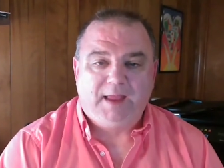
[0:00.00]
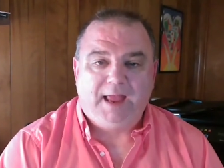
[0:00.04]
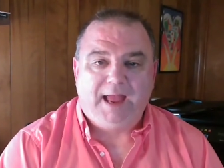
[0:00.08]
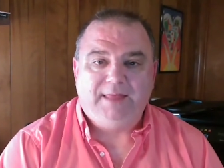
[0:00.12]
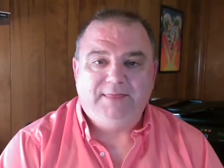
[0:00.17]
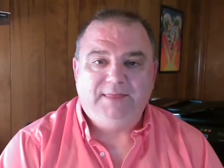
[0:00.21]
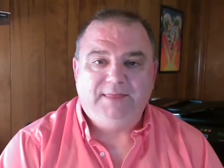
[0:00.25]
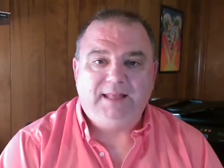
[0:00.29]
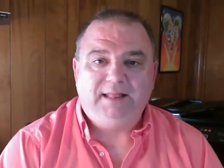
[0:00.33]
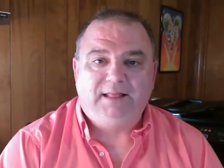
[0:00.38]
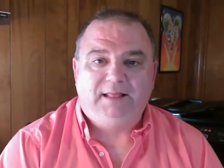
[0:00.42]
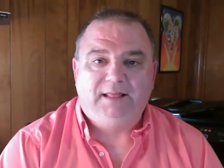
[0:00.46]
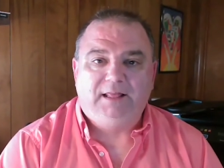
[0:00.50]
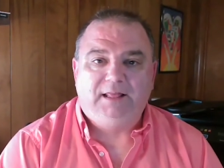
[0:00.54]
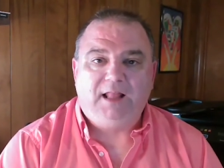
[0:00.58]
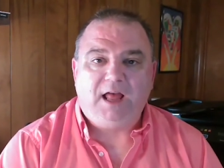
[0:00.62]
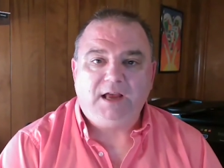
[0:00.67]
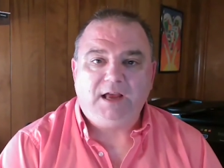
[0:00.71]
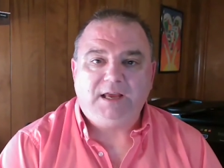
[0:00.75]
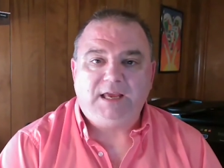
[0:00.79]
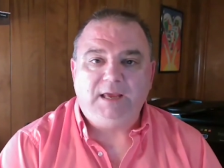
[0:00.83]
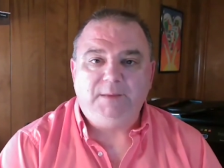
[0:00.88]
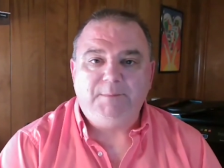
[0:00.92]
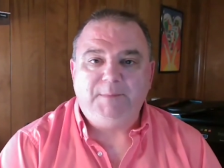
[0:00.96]
And then,
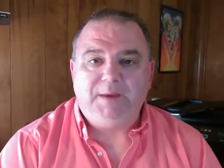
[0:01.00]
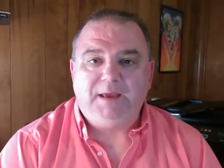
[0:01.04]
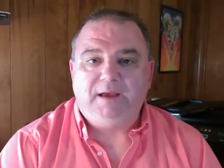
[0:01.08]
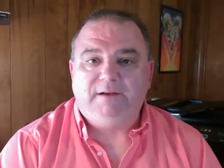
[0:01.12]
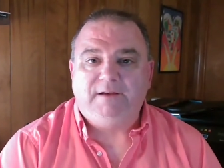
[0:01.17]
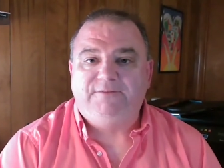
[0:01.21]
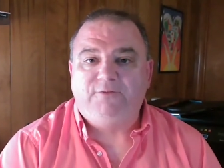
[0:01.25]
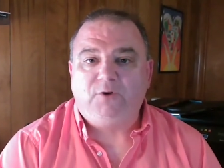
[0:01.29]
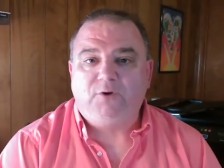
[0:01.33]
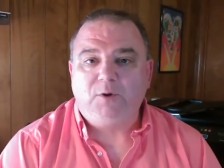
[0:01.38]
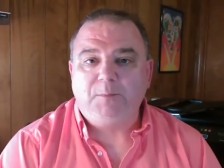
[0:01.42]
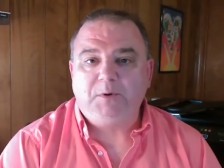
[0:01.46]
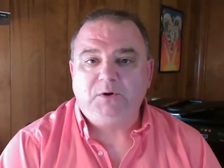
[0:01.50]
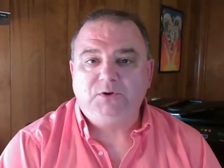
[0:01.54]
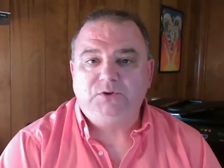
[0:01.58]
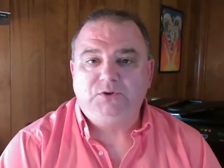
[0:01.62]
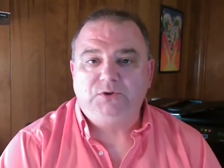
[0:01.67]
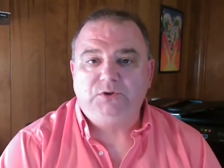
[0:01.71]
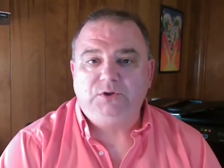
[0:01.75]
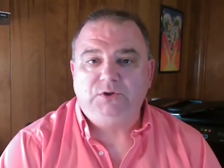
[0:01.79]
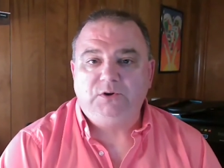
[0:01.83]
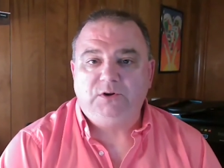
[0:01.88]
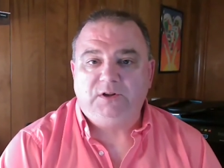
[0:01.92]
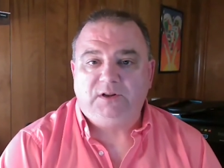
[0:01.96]
lucky me, a former
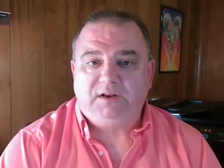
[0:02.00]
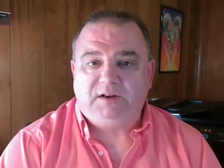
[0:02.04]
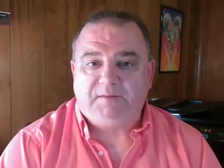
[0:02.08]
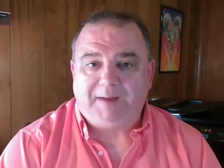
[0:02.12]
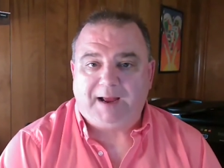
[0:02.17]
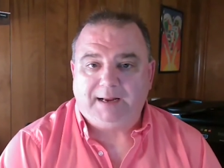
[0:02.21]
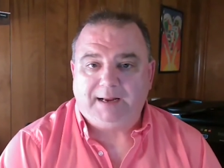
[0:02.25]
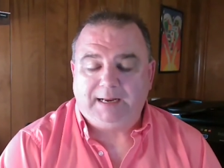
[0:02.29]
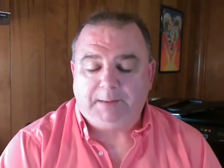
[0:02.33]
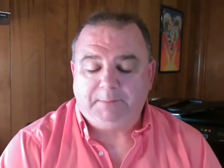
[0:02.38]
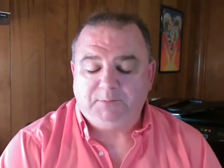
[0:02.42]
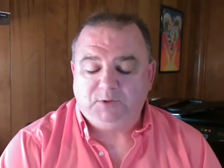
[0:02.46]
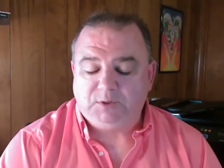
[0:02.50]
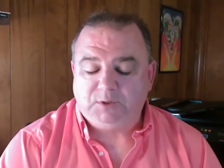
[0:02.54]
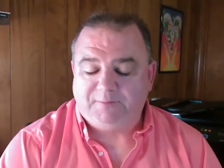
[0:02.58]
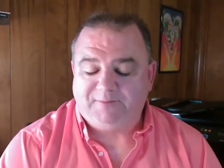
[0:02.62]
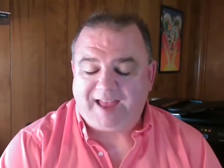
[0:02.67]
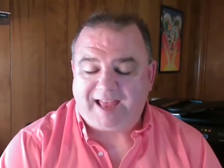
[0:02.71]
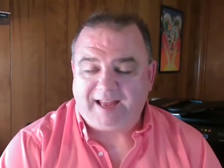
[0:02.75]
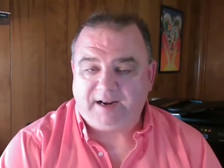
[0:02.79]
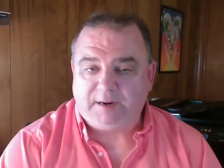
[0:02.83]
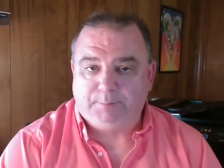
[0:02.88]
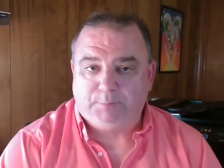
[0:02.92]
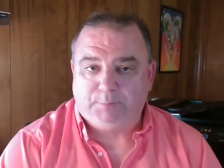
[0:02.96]
student of mine named
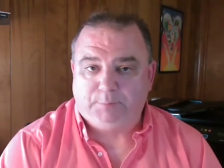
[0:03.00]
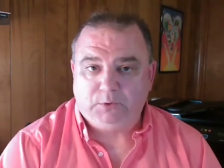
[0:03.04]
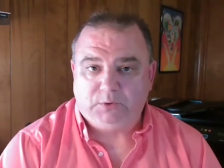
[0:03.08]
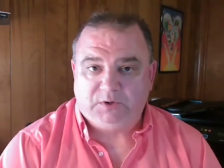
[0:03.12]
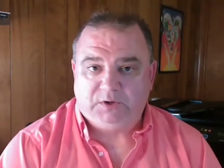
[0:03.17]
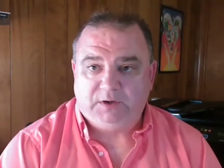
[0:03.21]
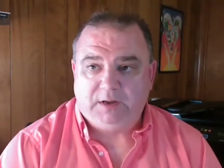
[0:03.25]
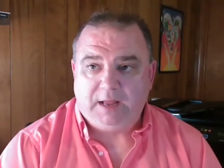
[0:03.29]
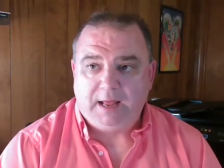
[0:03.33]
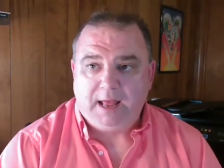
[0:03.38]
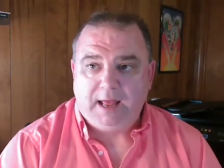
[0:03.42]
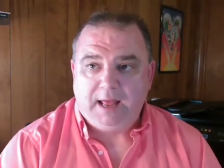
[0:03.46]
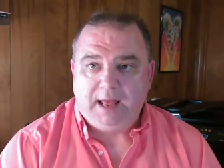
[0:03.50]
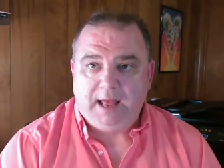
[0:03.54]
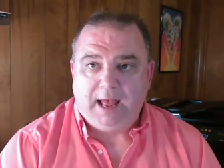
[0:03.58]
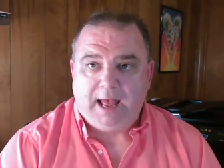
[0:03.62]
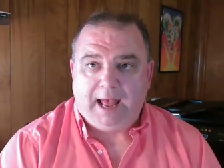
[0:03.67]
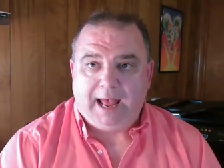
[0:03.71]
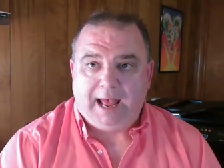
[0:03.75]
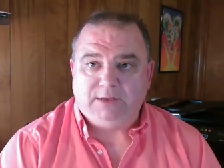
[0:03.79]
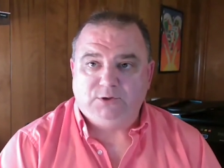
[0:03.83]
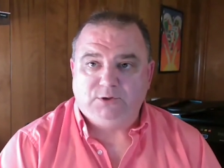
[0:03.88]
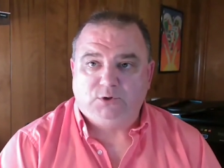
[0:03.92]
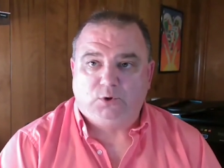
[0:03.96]
Savannah Bruton
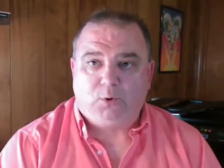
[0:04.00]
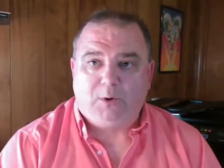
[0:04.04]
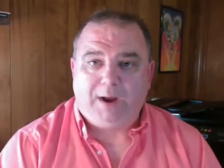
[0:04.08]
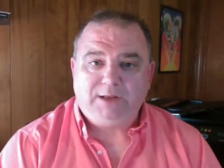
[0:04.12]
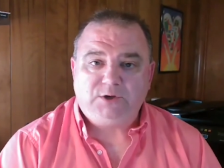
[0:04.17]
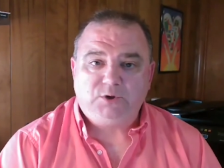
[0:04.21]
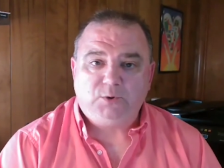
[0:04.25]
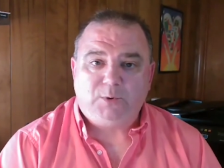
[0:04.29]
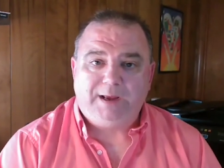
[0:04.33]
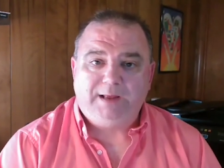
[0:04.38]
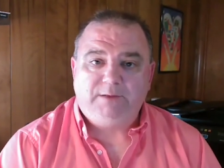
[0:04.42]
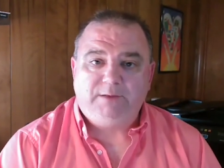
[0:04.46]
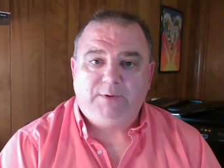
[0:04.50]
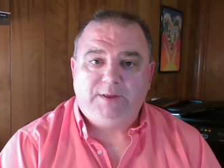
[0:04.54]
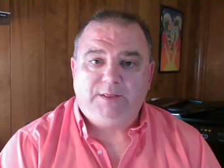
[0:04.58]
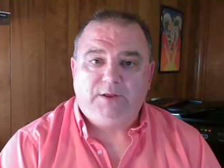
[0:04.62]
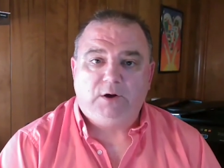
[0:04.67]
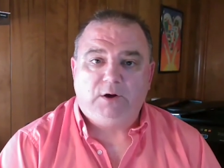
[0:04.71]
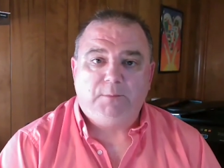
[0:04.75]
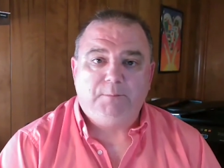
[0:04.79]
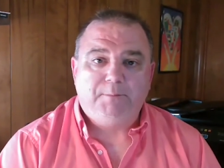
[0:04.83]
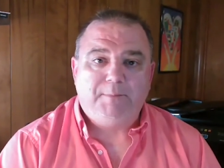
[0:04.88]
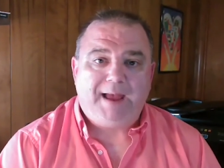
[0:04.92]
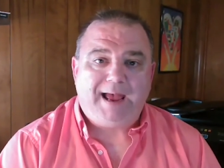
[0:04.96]
has graduated with
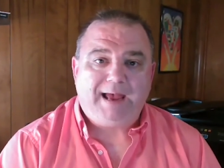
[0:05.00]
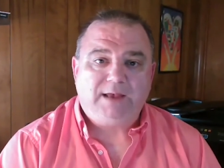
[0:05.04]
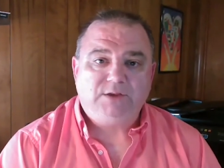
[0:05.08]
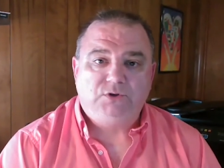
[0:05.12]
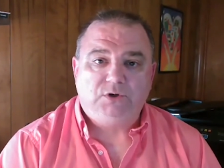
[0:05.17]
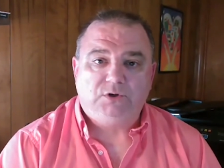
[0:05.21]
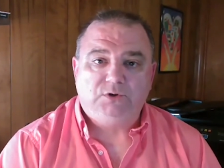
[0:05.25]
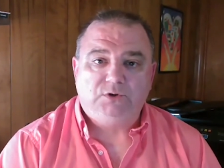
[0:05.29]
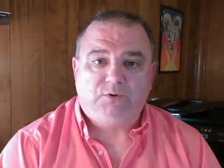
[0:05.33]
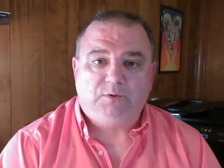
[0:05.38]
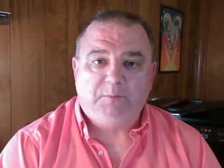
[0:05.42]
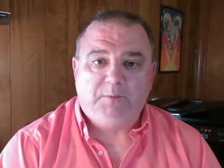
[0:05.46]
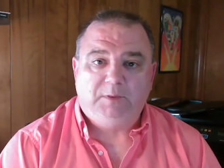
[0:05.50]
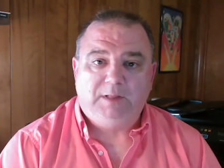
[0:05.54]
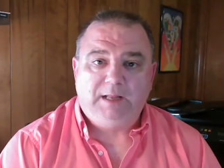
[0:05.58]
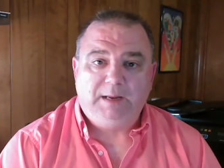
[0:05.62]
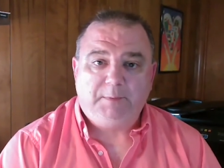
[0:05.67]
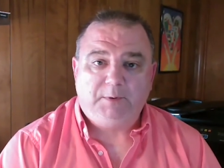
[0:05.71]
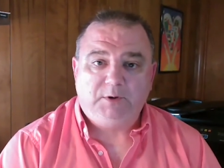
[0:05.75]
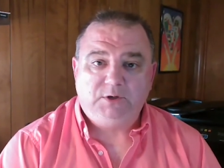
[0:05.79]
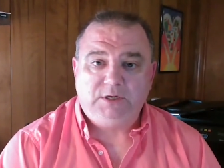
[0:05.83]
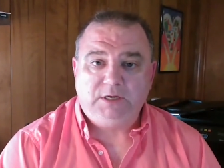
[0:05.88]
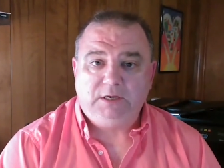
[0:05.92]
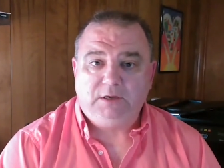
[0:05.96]
her master's from
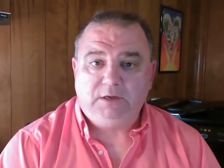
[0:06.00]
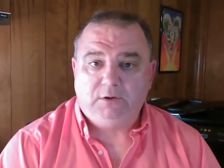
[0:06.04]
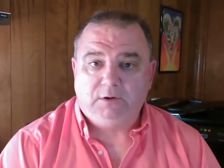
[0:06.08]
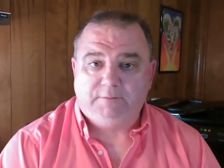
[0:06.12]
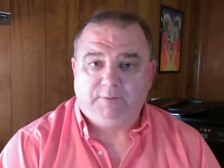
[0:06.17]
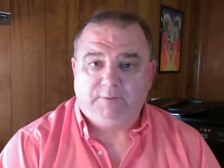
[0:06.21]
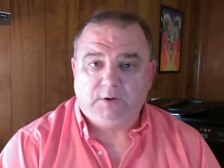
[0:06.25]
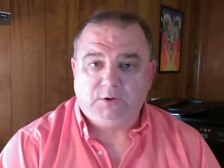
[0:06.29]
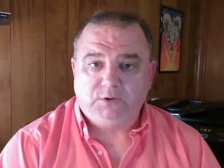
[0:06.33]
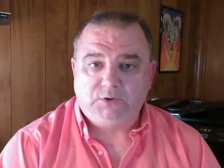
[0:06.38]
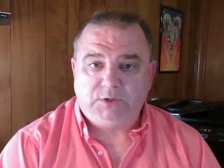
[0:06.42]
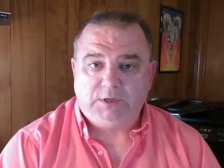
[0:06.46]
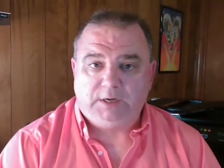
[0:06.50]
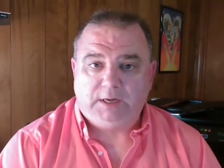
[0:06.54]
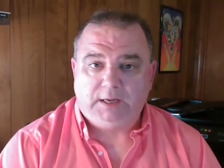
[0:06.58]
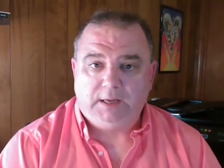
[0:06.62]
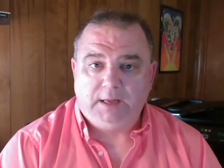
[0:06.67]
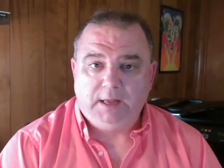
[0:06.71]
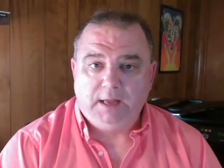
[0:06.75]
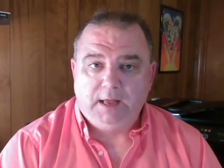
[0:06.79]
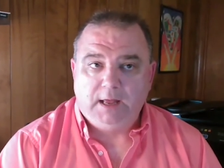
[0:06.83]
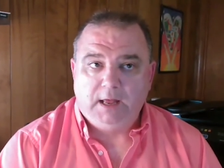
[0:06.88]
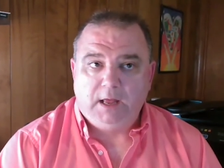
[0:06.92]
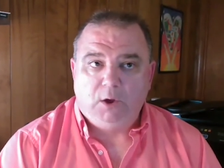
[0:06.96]
Liberty University
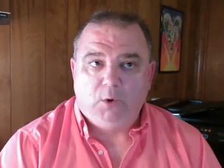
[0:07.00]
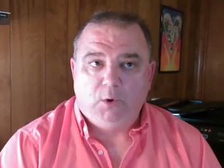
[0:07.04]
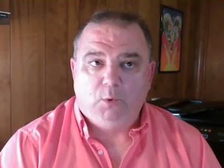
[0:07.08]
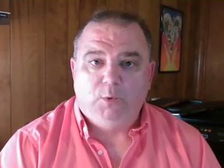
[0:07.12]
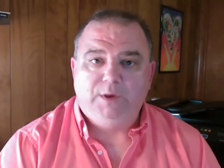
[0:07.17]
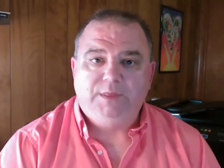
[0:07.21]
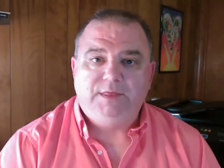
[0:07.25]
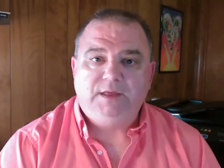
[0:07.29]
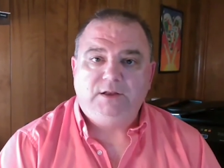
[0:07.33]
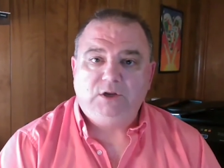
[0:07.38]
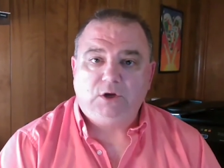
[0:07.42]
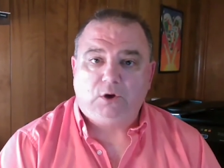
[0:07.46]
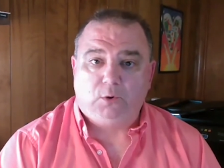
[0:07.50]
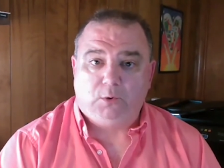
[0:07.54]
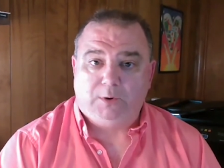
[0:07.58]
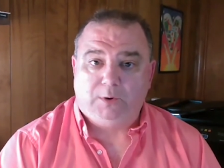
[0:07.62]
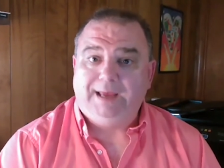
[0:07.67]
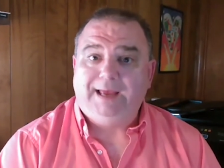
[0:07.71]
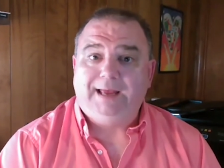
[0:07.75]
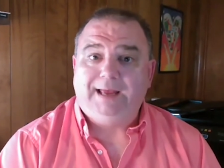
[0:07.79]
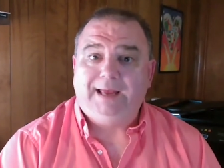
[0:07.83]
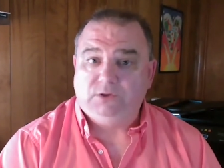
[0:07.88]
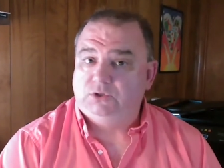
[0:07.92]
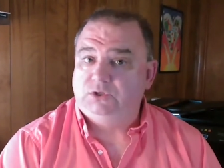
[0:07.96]
with a
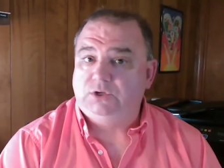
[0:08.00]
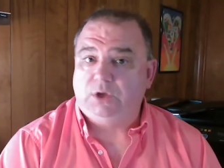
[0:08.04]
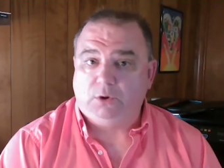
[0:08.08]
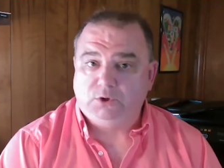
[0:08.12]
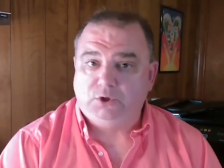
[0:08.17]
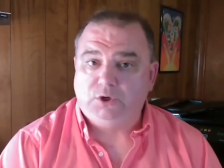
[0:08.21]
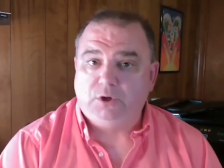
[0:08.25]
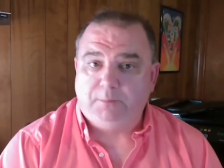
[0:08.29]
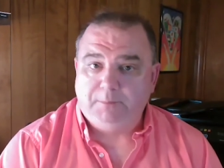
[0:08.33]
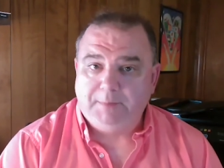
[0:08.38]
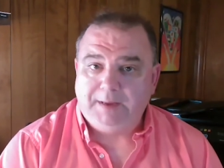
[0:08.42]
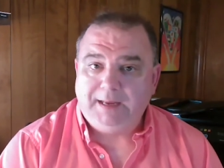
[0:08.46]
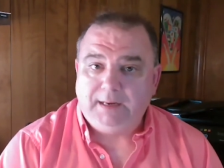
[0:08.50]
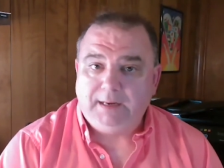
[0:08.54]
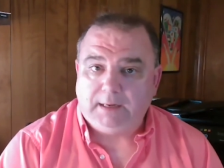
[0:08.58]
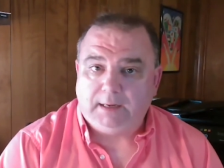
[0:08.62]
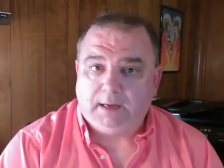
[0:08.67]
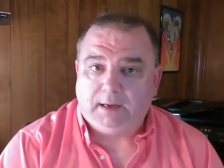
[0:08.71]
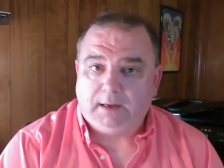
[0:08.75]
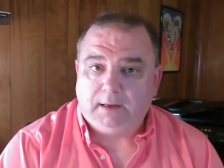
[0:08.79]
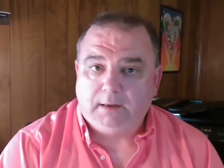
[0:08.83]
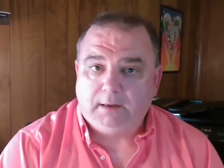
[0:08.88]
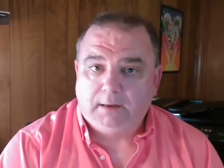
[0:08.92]
degree in social media.